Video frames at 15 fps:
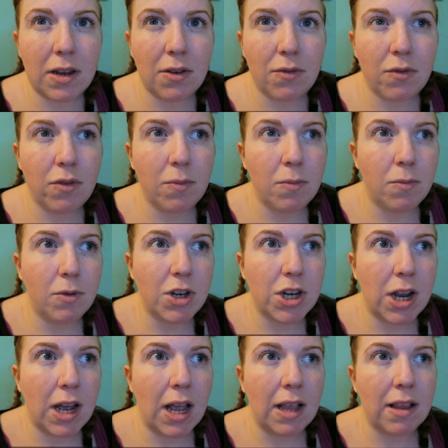his room which
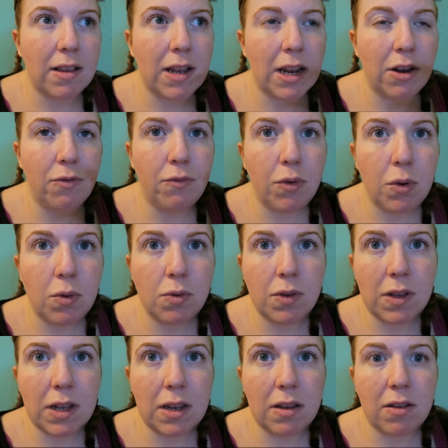has like
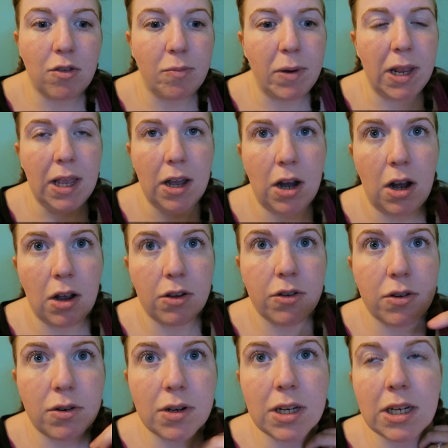roads and to play
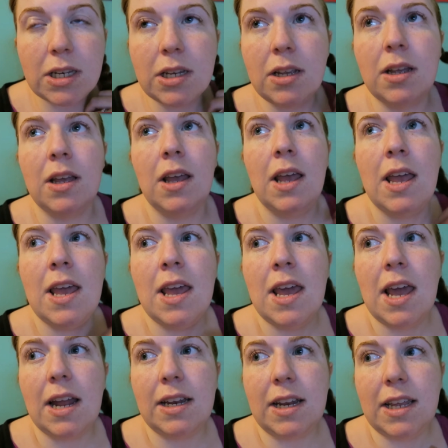cars on it,
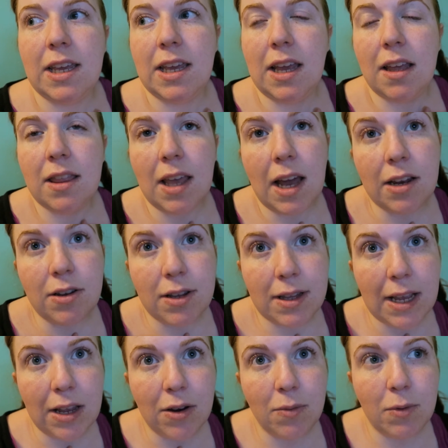and then here they had a
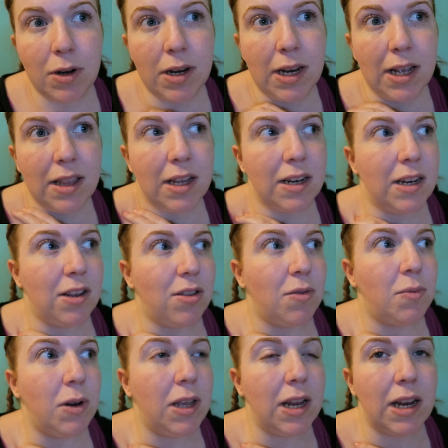second one like that, and I
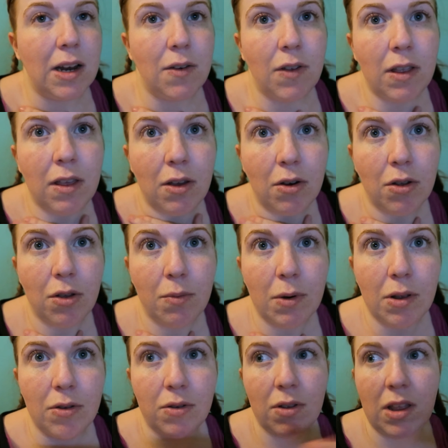thought we'll get Alfie the other
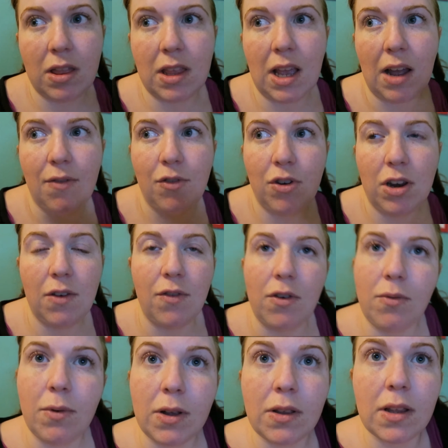one, so then they have two
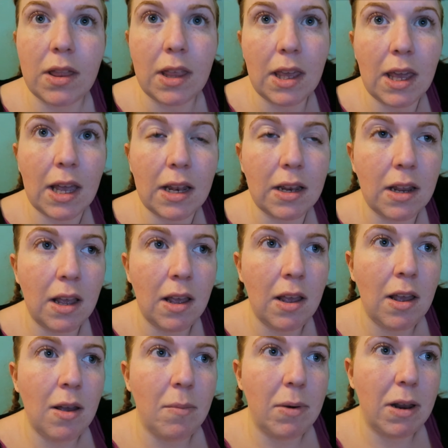different ones and they can
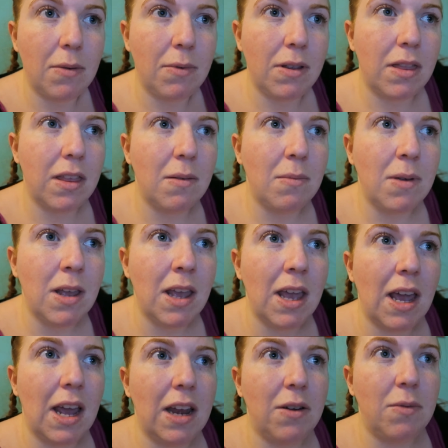play with them.
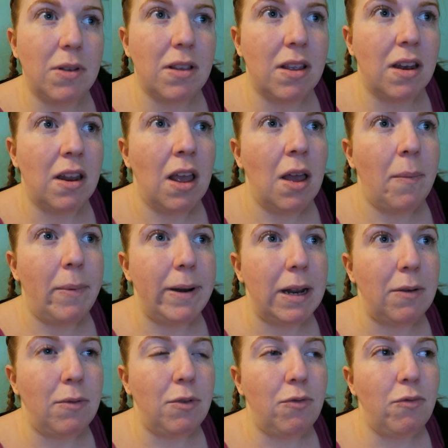And Owen said, but
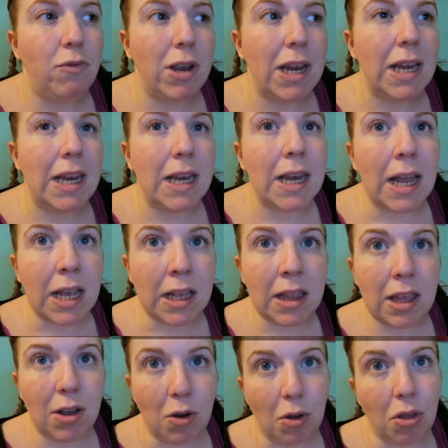I would really like
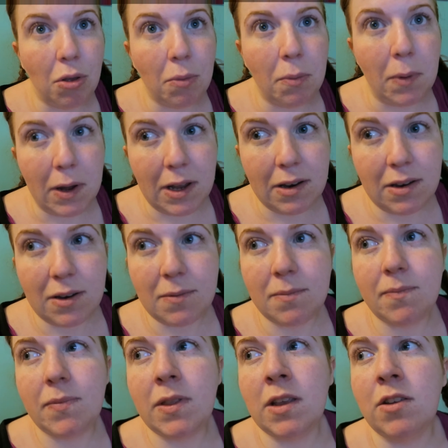the other one.
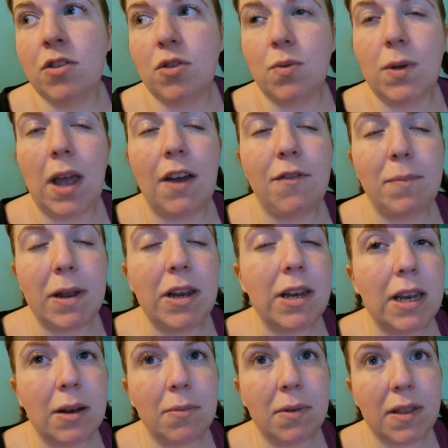So we have made a
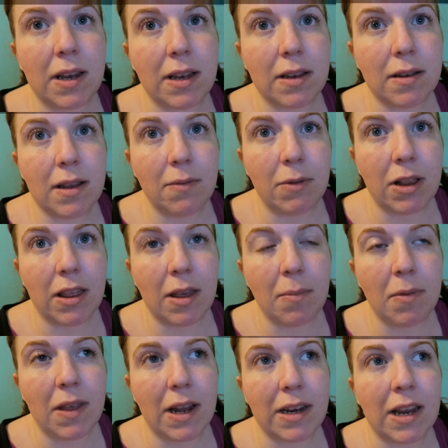deal with
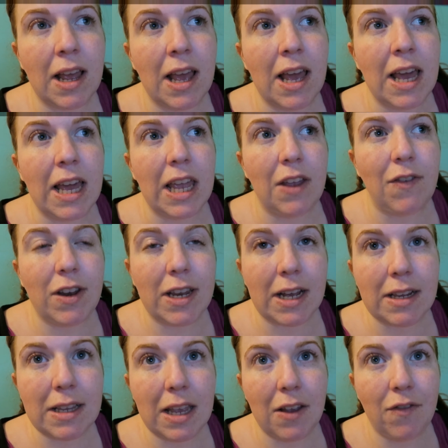him that if he
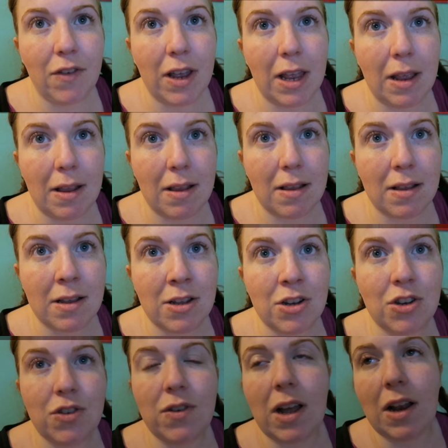does give his
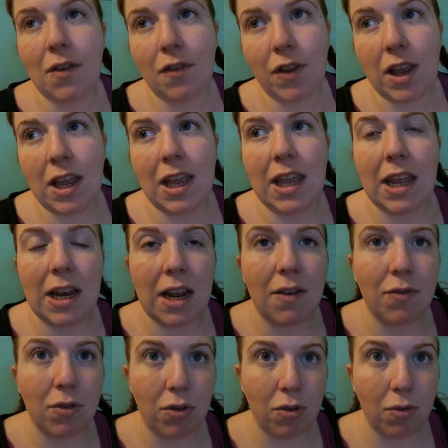to Alfie, he can
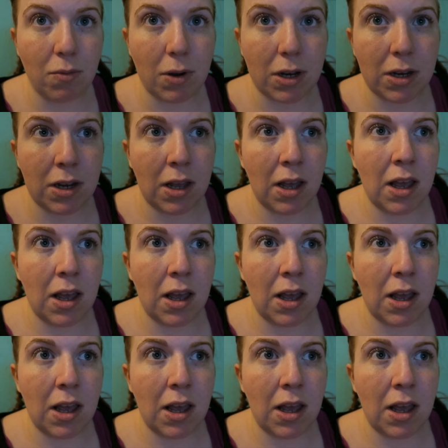have the new one.